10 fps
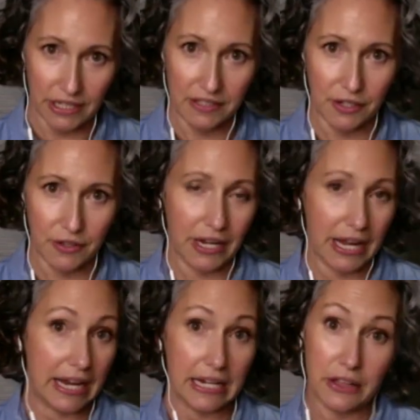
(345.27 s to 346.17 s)
So there are mm-hmm.
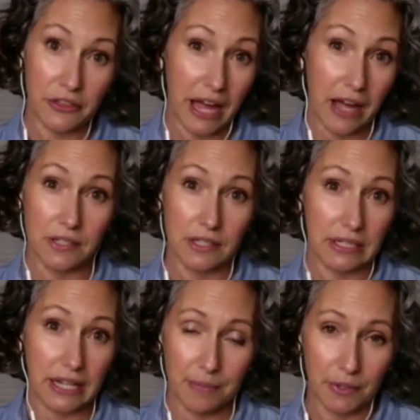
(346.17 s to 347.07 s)
eighty thousand
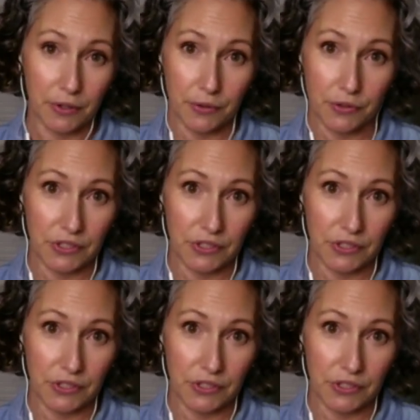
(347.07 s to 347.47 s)
chemicals